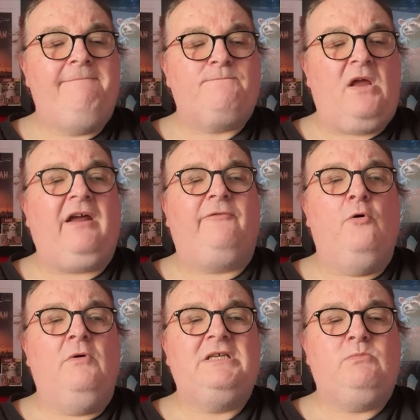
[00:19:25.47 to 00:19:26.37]
And I've
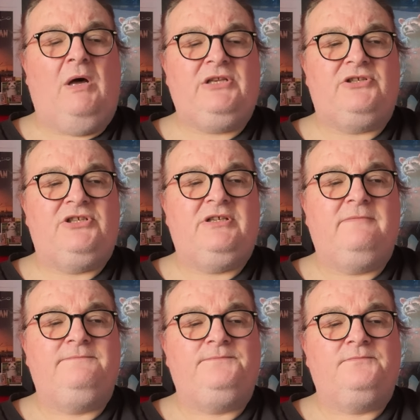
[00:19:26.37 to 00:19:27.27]
always wondered,
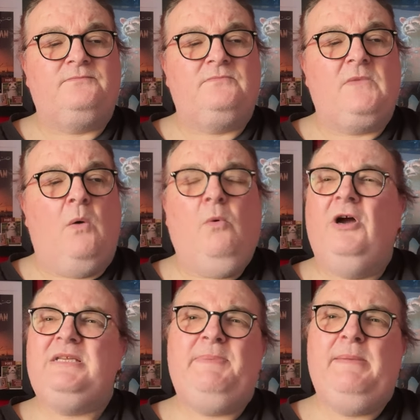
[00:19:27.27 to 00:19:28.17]
why
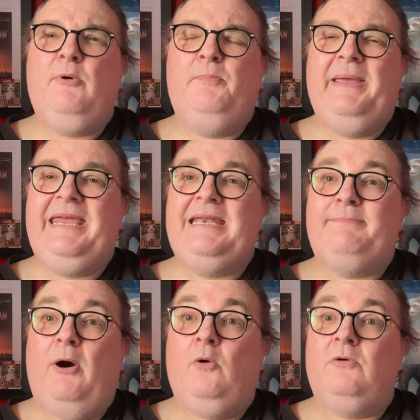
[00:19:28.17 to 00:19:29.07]
do people pee in a
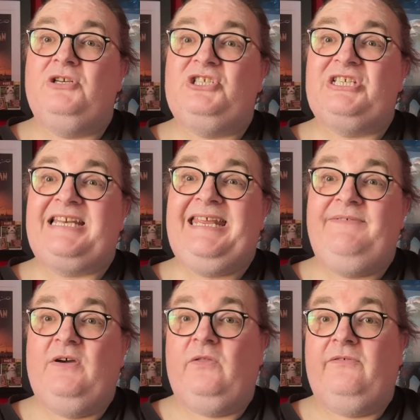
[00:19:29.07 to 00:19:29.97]
bottle and just leave
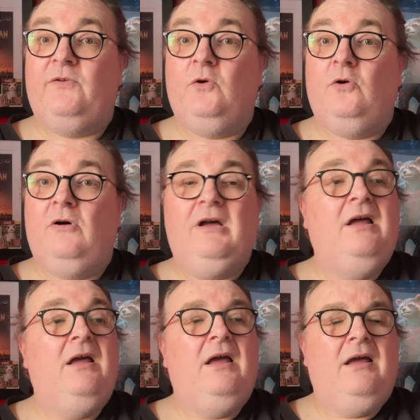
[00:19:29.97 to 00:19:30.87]
it on the floor?
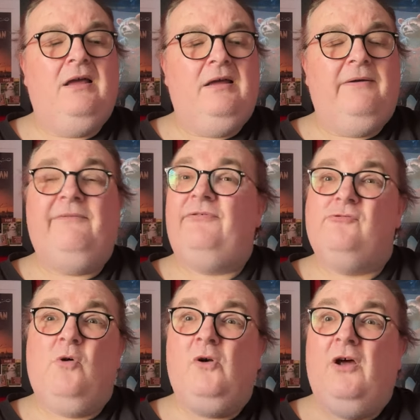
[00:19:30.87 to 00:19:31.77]
For
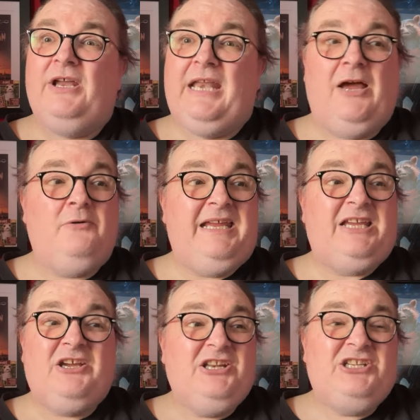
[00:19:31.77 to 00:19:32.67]
all I know, it
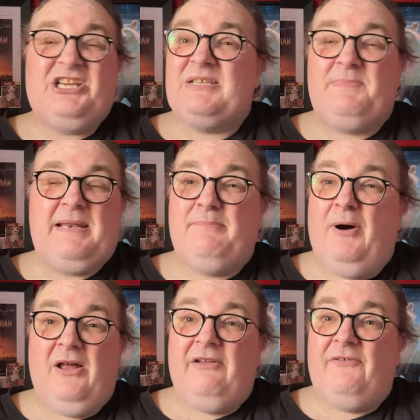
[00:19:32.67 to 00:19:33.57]
could have just been a
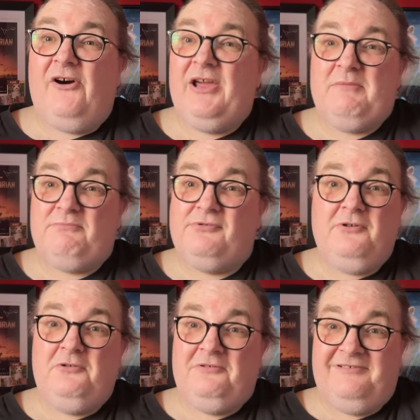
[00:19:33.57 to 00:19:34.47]
bottle of Iron Brew.